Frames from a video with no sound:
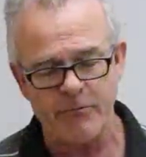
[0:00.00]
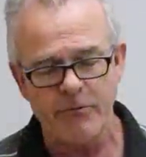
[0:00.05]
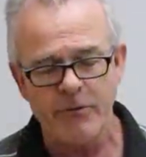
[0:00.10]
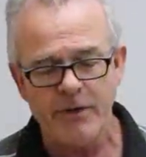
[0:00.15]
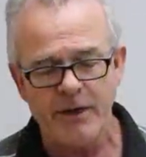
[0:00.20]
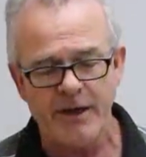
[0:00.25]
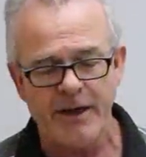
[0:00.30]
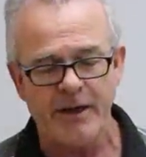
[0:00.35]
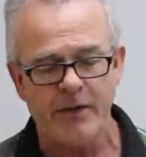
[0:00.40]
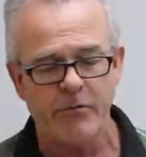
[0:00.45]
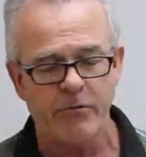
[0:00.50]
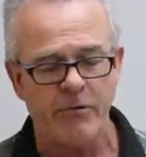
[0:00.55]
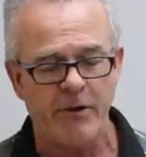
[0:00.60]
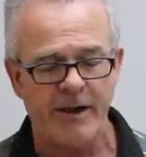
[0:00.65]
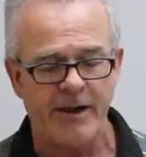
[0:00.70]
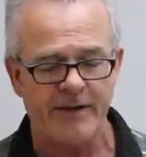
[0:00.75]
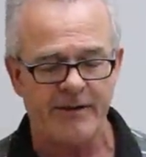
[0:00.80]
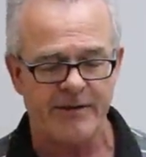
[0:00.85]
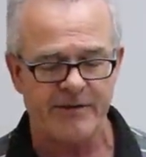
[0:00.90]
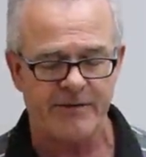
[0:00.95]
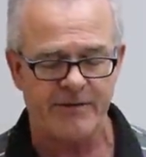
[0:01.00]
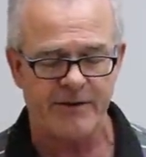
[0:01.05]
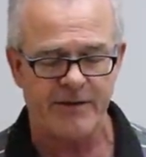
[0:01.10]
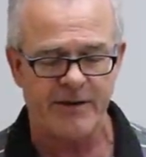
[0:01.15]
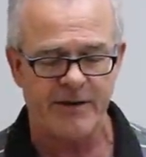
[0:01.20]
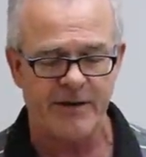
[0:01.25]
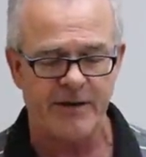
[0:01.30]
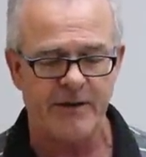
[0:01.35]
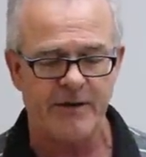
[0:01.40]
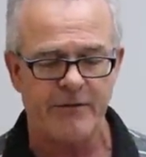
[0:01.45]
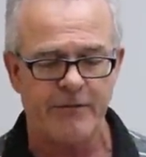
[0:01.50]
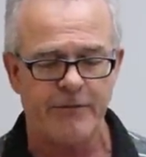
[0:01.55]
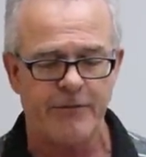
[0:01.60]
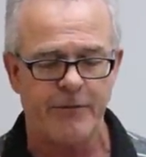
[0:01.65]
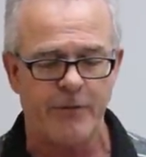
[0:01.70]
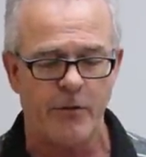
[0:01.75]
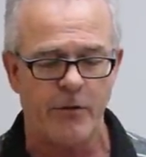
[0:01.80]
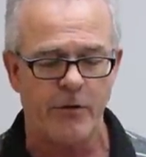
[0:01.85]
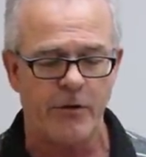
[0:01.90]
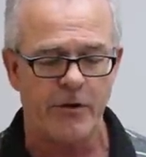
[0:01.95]
really great
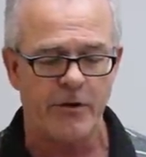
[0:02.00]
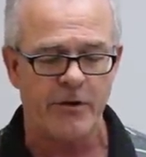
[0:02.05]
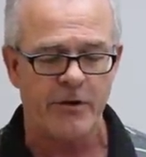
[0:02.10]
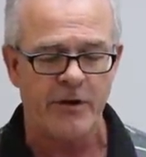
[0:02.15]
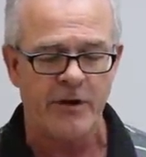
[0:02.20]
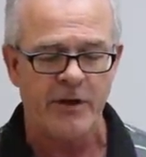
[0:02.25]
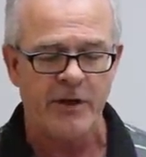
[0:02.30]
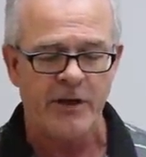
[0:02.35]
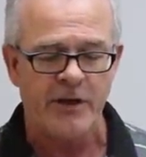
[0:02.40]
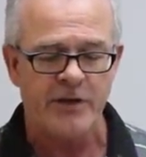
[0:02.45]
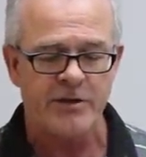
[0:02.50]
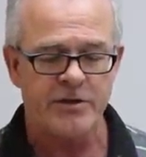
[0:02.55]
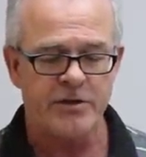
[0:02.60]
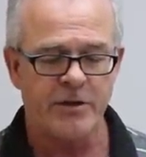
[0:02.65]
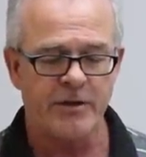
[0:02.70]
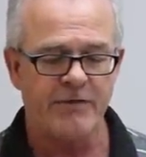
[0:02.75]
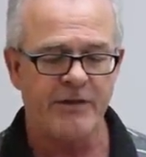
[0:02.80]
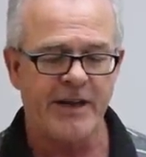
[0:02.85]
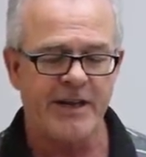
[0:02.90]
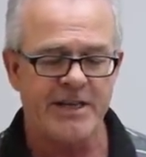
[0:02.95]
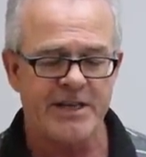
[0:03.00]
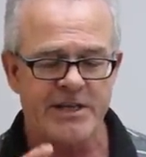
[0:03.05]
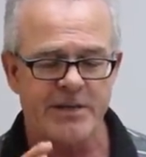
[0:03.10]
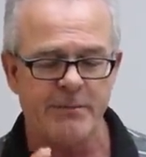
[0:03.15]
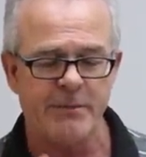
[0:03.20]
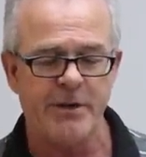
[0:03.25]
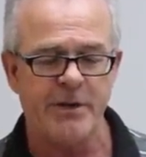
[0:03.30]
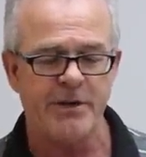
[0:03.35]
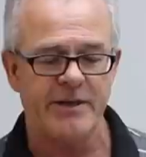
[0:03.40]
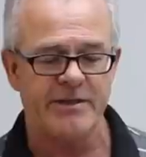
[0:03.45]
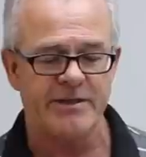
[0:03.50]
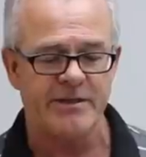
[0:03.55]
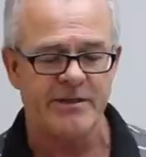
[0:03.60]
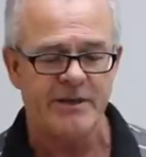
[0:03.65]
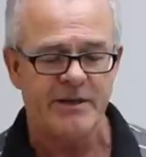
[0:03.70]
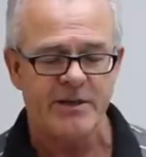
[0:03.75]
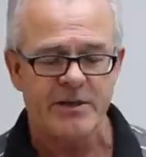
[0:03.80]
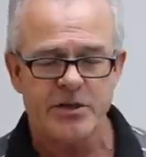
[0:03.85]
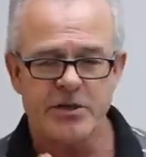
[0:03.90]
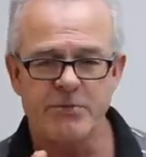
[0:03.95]
for sort of intimate,
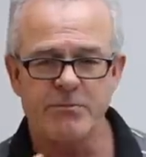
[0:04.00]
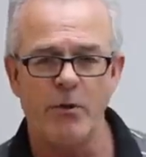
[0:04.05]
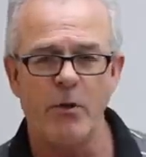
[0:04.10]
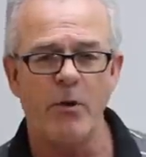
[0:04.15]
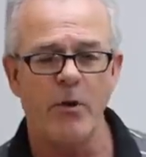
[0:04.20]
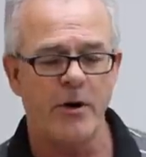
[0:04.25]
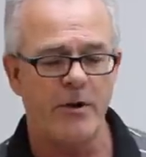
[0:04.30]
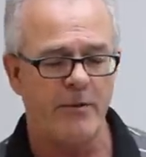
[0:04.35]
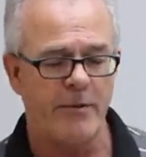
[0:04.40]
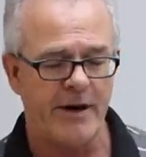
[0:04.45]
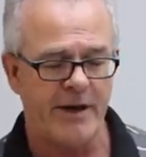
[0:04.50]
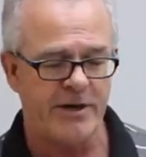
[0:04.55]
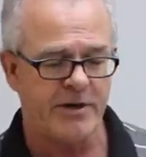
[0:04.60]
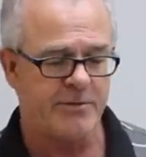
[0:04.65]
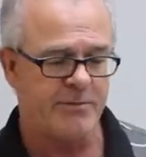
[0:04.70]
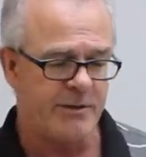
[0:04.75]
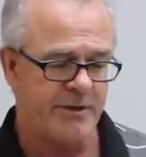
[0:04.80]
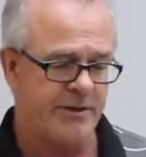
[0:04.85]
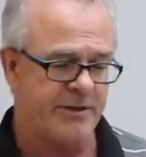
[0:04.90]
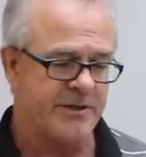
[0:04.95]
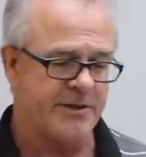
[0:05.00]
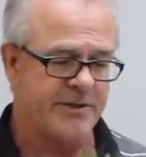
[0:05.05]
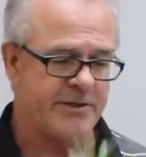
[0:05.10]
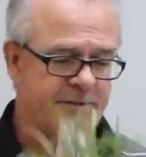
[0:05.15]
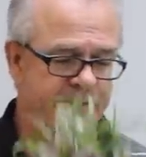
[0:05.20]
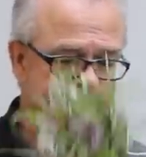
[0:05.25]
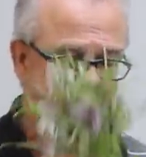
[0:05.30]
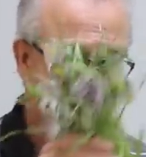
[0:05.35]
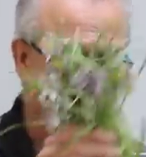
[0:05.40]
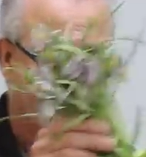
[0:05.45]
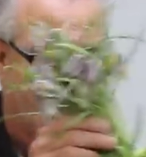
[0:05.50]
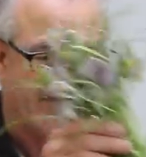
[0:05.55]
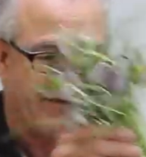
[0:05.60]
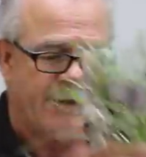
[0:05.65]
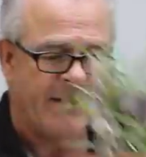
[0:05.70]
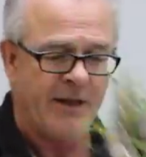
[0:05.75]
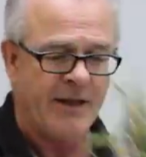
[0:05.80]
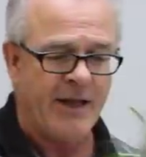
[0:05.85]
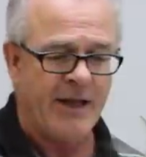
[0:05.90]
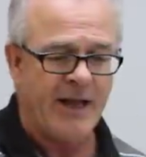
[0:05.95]
small arrangements.
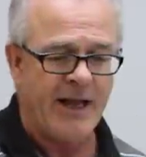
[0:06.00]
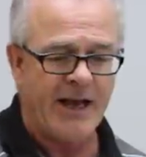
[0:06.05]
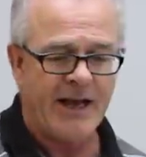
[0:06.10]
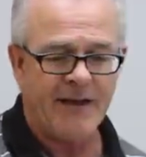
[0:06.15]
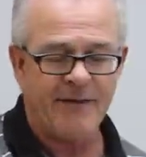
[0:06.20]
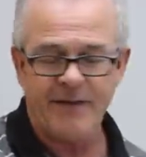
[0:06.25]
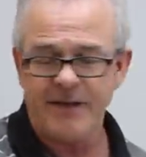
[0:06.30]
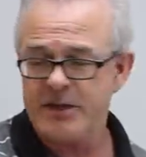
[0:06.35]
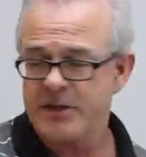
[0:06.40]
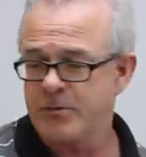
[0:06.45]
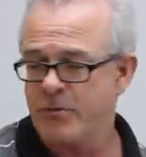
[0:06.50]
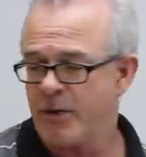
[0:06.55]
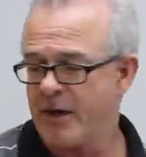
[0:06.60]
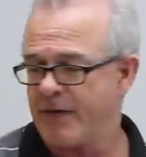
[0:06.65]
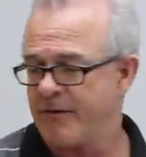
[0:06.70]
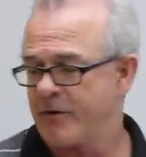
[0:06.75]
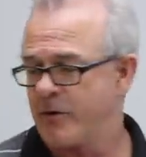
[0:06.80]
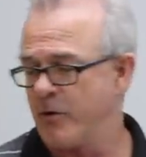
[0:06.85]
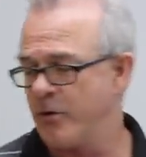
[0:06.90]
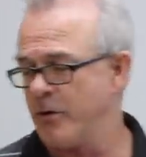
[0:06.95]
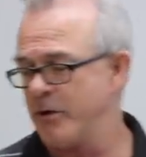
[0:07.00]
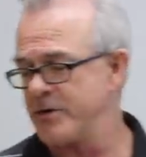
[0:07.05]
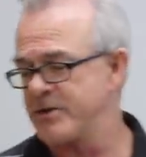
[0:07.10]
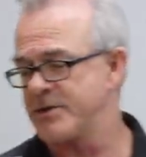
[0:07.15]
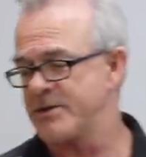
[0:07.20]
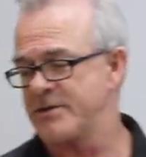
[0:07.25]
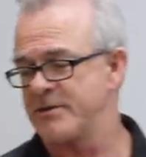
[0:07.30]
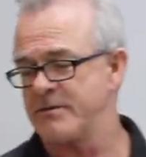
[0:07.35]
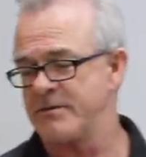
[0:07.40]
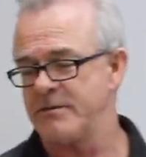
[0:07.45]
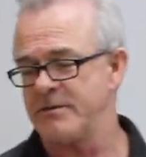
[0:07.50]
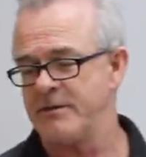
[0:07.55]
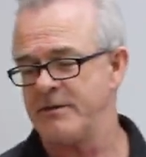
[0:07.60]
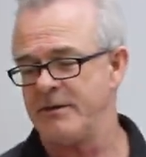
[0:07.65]
And this one, of course,